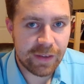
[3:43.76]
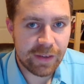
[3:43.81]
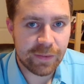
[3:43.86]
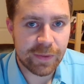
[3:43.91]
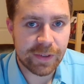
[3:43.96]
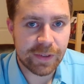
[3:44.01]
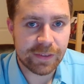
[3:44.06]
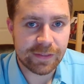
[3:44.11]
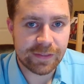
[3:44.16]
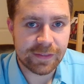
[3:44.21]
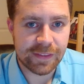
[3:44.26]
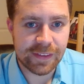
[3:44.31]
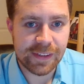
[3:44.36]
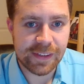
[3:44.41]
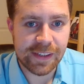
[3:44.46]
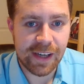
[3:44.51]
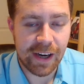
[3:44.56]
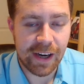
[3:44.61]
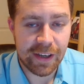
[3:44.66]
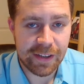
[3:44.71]
Well,
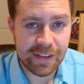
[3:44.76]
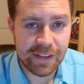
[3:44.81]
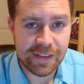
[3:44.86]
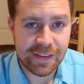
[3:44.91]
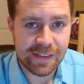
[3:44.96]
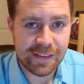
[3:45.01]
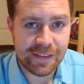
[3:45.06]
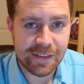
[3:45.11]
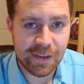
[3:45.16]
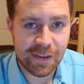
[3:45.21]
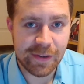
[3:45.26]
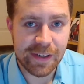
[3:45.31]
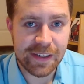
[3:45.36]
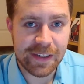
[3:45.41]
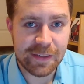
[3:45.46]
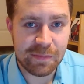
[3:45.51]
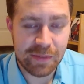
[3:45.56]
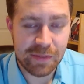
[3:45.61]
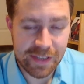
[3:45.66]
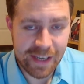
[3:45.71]
God is going
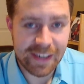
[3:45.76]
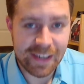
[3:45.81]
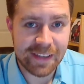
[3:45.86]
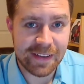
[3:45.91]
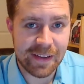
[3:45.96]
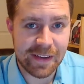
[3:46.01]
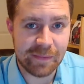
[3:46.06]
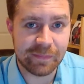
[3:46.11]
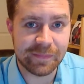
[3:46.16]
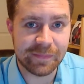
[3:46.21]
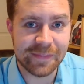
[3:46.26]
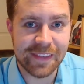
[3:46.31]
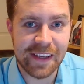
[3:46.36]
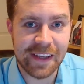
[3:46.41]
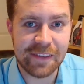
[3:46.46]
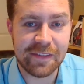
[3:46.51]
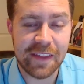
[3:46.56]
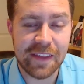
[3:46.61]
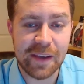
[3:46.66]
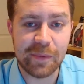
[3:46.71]
to protect them
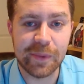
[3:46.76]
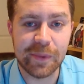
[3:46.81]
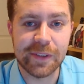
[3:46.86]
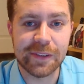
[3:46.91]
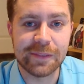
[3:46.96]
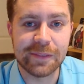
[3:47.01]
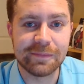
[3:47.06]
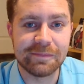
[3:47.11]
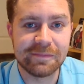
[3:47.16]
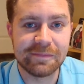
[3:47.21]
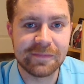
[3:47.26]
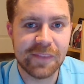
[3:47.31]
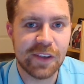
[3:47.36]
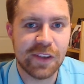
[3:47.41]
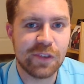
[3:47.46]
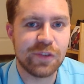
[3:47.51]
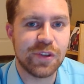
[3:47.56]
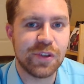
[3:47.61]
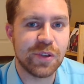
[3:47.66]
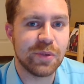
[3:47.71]
if they will
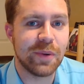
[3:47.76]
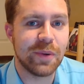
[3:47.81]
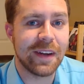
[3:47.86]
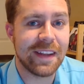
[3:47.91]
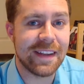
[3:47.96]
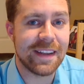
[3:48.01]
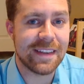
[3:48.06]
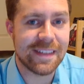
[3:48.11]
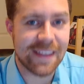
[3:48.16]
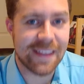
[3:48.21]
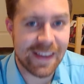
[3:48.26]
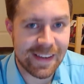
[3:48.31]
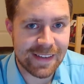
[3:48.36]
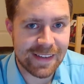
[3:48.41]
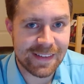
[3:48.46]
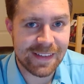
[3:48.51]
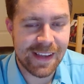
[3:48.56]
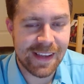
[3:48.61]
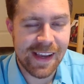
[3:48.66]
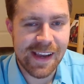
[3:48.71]
do what he
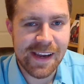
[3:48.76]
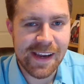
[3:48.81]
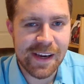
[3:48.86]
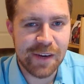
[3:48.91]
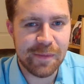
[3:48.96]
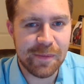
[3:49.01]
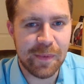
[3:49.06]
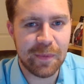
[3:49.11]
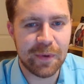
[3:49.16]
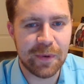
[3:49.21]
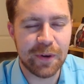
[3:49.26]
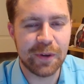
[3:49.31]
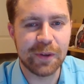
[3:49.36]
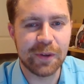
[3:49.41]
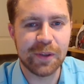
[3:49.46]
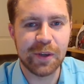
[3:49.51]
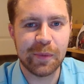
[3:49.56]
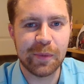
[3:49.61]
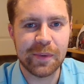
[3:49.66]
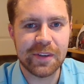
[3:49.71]
says. Remember
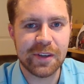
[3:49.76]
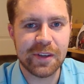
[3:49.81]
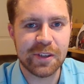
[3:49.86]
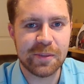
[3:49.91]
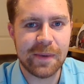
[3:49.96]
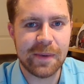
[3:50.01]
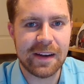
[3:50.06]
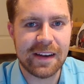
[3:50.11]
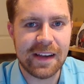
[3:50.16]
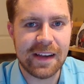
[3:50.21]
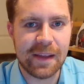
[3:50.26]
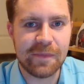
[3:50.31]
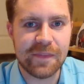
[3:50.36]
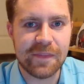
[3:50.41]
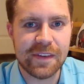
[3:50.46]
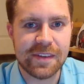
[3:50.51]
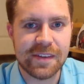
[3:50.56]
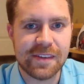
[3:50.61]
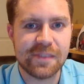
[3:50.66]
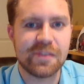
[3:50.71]
earlier we talked about an
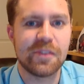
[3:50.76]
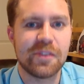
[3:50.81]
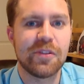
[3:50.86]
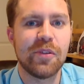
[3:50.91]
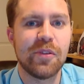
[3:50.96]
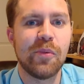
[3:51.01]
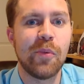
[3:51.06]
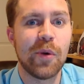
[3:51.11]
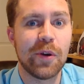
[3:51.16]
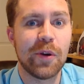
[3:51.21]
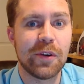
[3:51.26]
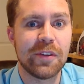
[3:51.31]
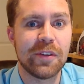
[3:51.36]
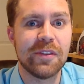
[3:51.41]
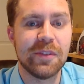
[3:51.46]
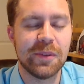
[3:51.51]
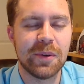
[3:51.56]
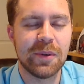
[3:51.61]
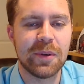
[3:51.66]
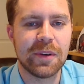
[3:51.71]
emphasis on the word of
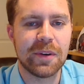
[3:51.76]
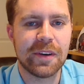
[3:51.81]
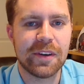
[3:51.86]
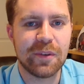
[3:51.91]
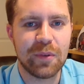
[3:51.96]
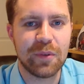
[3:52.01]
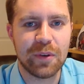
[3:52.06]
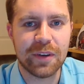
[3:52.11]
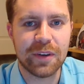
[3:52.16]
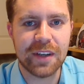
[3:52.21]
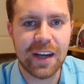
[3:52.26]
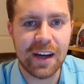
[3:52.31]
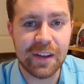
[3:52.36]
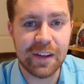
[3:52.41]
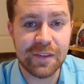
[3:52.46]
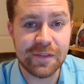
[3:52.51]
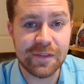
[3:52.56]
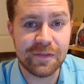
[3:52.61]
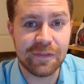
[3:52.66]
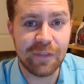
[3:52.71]
the Lord, or
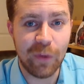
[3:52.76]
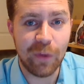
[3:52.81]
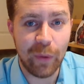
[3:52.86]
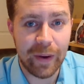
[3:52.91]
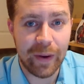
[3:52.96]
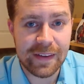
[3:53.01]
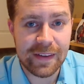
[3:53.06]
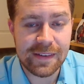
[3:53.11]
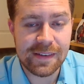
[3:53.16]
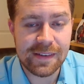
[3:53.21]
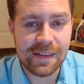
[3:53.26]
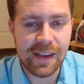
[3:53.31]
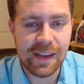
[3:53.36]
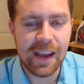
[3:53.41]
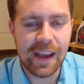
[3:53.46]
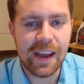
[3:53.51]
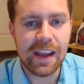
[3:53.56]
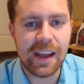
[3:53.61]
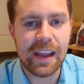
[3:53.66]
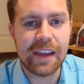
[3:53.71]
God's voice.
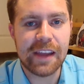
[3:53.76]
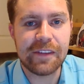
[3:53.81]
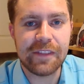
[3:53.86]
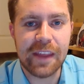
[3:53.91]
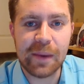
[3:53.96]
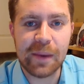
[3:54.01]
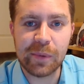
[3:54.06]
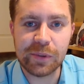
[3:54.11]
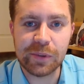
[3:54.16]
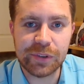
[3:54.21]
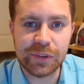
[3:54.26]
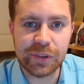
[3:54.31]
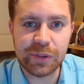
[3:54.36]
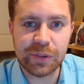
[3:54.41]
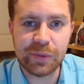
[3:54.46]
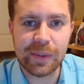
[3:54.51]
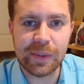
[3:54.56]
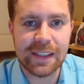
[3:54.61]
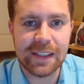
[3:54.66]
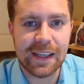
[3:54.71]
If they will do
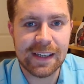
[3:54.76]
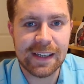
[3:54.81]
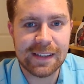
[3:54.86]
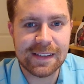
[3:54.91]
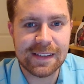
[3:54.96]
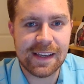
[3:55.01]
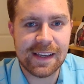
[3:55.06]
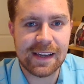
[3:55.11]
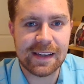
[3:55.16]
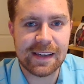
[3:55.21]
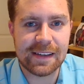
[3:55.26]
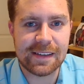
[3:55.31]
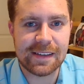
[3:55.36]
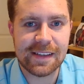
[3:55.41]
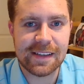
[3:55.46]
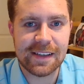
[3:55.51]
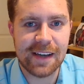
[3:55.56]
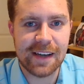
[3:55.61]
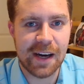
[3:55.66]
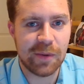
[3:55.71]
what God
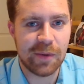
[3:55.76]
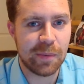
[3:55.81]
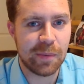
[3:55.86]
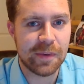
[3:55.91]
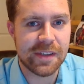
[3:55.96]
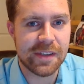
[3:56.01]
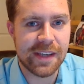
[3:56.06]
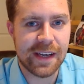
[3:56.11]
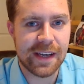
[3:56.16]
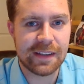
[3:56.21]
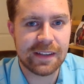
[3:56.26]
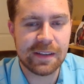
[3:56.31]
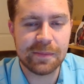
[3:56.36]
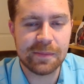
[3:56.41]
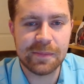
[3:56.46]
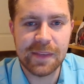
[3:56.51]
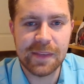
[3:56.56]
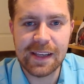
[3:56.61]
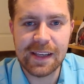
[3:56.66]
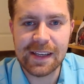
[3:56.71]
says, God will protect them
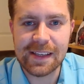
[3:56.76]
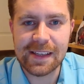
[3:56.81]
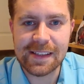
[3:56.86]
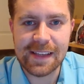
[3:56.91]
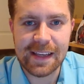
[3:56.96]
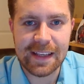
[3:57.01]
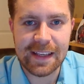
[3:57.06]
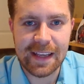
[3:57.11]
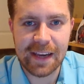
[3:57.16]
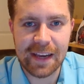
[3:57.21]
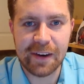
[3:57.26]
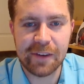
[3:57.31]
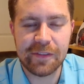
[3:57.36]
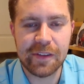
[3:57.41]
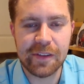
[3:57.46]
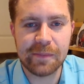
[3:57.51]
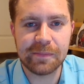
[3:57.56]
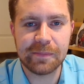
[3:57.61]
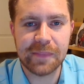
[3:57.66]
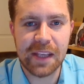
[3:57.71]
and take care of
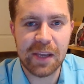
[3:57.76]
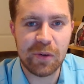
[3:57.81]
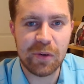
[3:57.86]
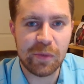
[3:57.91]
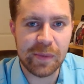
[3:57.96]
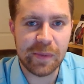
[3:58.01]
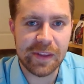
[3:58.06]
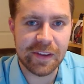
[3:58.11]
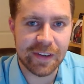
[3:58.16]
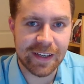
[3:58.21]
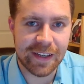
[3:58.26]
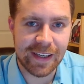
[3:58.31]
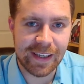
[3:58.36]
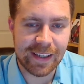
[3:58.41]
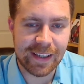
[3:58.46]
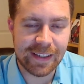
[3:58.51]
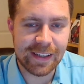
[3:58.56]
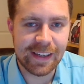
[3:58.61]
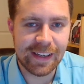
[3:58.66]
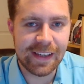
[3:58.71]
them. He will be their
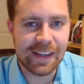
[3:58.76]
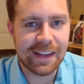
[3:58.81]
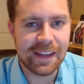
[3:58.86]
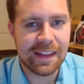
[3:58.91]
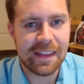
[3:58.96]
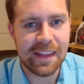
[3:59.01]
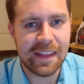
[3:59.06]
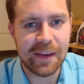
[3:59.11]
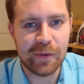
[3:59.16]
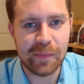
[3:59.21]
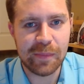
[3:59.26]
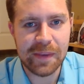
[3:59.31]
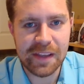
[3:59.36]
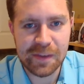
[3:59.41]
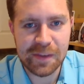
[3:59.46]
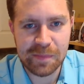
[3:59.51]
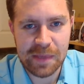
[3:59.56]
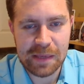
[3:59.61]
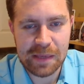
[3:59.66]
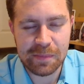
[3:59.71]
God, and they will be
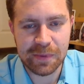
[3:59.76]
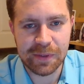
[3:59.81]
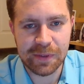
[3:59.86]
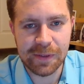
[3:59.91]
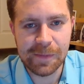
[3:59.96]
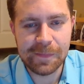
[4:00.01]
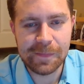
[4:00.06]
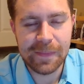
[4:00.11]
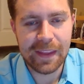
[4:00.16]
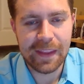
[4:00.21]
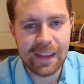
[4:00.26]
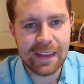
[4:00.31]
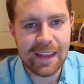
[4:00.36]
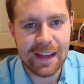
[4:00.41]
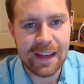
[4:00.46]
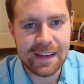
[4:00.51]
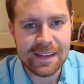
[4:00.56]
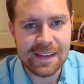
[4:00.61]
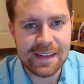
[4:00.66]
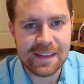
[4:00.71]
his people.
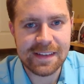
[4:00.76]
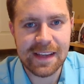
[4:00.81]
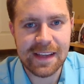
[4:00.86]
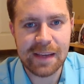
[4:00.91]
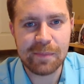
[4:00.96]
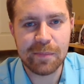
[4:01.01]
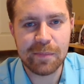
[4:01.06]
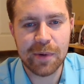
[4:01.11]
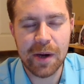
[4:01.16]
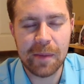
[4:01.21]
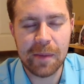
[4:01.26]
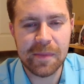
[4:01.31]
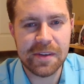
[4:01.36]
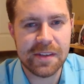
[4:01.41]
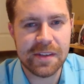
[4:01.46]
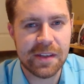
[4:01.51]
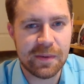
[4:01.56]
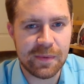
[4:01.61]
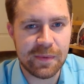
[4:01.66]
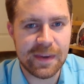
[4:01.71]
That is the same
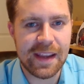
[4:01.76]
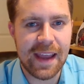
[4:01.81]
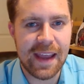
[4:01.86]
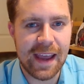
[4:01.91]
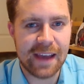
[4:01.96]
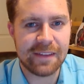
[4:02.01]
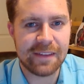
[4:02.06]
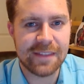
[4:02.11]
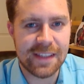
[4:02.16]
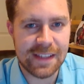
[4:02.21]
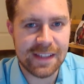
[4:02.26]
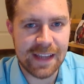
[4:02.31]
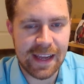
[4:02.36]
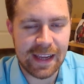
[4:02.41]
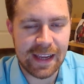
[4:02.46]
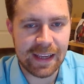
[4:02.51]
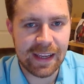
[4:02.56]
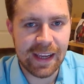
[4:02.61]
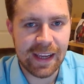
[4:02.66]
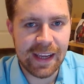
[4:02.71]
promise that we have
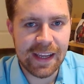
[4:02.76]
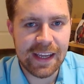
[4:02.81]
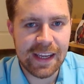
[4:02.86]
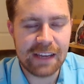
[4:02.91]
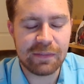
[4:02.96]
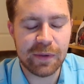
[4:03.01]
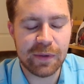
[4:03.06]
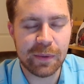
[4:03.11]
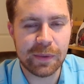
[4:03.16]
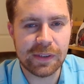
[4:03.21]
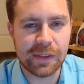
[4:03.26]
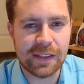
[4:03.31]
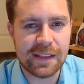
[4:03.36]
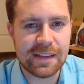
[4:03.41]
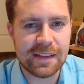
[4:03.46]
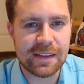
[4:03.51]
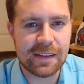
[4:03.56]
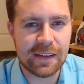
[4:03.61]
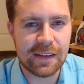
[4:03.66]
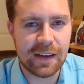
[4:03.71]
today. If we will
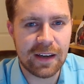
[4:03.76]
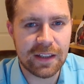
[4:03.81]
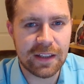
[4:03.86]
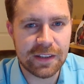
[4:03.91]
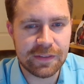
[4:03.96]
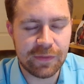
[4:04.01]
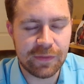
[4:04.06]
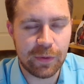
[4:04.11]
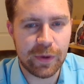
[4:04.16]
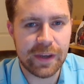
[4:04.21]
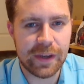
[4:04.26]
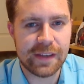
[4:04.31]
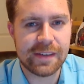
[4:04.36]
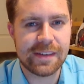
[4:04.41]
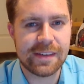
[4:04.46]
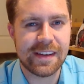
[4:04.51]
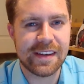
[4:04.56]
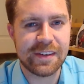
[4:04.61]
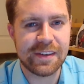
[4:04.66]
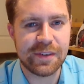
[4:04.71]
listen to God's
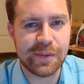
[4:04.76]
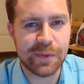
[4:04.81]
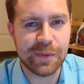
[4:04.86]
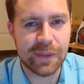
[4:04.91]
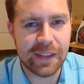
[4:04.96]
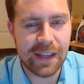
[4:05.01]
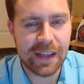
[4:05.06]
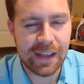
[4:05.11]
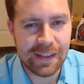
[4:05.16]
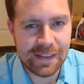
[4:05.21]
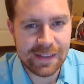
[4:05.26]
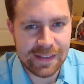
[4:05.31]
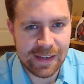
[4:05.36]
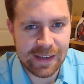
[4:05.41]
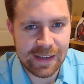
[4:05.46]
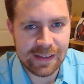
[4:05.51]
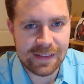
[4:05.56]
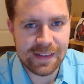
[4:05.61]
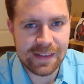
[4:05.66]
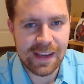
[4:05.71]
voice and do what God
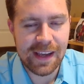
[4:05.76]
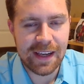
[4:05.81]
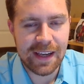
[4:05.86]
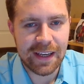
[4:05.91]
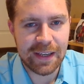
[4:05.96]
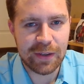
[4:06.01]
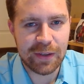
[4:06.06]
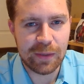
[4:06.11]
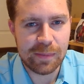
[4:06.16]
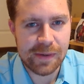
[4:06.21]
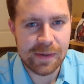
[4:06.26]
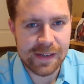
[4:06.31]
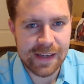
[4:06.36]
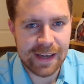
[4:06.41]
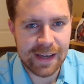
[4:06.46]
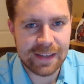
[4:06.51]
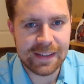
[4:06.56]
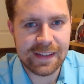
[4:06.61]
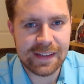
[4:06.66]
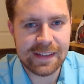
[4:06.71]
says, he will
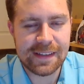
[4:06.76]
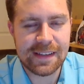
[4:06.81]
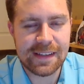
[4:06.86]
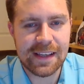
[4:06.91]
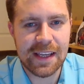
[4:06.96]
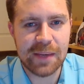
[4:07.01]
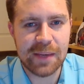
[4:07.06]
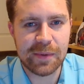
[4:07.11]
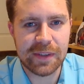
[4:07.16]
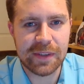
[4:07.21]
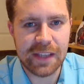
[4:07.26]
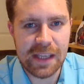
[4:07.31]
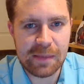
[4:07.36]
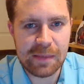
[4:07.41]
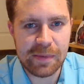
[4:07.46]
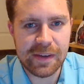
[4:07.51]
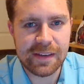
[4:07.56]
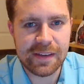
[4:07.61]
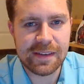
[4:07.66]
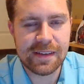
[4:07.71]
protect us, he will
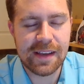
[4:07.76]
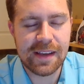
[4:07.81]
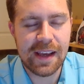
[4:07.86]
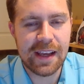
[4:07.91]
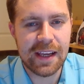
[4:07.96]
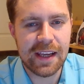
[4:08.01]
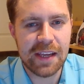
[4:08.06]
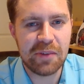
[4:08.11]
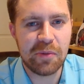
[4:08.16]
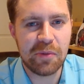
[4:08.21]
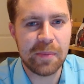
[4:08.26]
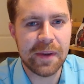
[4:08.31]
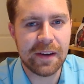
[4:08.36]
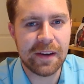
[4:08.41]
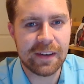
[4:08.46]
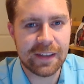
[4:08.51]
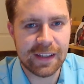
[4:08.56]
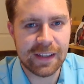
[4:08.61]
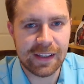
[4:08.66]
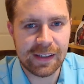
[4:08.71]
keep us, he will be
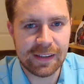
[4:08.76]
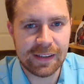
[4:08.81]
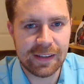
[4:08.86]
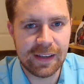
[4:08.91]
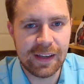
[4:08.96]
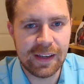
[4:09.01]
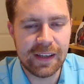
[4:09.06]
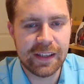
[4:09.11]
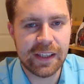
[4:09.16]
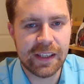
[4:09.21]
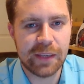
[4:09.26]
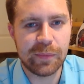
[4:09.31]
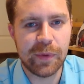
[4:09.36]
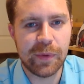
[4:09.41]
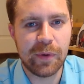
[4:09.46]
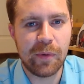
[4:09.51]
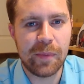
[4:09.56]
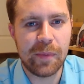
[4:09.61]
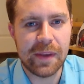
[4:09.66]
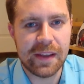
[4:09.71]
our God, and we
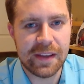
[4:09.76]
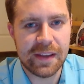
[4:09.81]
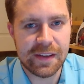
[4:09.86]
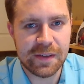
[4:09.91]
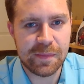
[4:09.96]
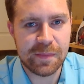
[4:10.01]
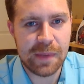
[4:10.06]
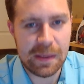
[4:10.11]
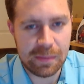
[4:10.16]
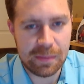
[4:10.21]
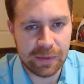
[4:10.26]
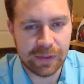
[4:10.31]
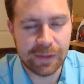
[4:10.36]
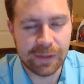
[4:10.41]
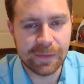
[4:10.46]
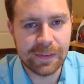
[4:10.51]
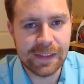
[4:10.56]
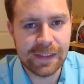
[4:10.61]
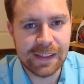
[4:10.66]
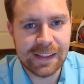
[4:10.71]
will be his people.
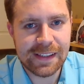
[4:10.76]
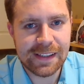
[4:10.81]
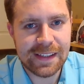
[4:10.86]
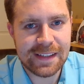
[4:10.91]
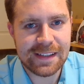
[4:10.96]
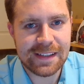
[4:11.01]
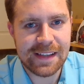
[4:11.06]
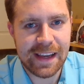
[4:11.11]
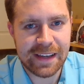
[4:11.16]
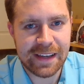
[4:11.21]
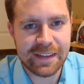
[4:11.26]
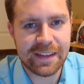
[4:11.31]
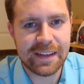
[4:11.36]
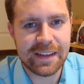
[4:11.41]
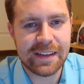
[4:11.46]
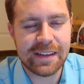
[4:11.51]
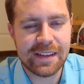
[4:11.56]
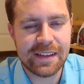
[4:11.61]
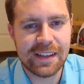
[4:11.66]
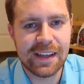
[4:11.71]
That's
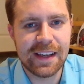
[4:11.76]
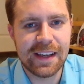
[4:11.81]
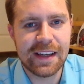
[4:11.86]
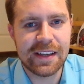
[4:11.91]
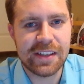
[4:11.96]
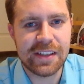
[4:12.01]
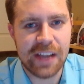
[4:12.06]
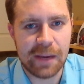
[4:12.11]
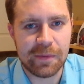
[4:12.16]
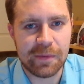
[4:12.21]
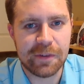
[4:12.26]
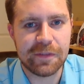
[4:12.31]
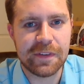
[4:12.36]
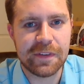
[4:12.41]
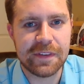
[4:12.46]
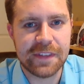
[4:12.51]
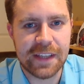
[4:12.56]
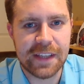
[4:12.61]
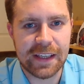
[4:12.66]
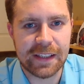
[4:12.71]
Exodus chapter
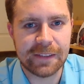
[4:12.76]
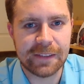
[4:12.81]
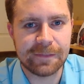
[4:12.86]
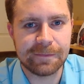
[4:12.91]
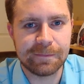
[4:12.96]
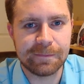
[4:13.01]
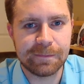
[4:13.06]
15.